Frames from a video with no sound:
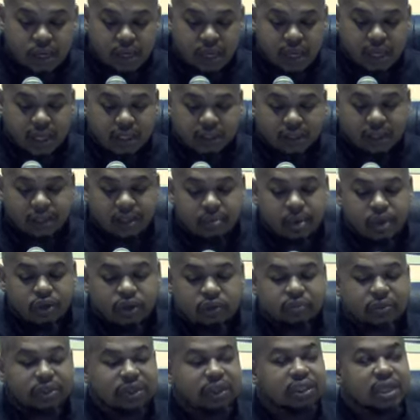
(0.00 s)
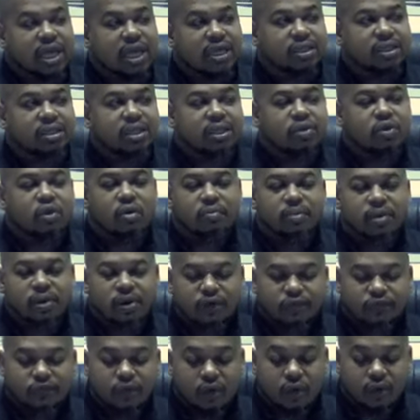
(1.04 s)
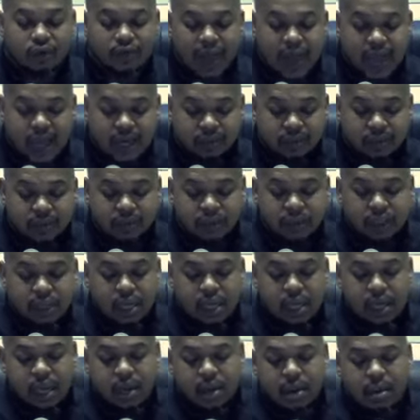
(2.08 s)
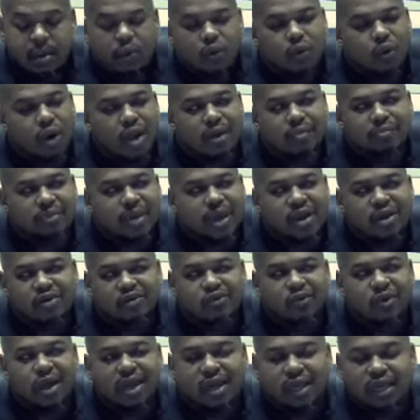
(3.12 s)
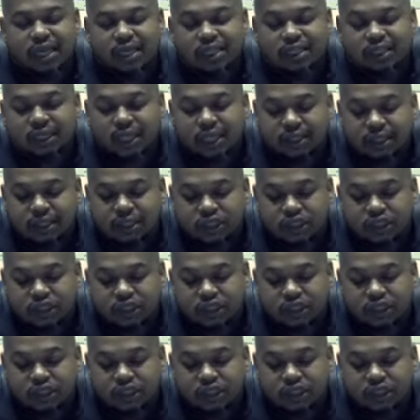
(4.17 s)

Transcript: It isn't the most majestic or beautiful of animals. What better way can Jesus